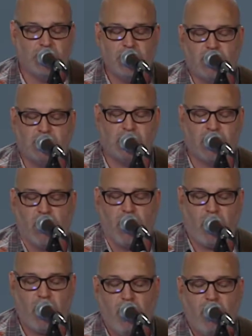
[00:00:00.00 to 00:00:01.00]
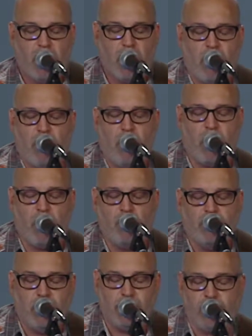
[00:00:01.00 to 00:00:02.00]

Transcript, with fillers: Just call on your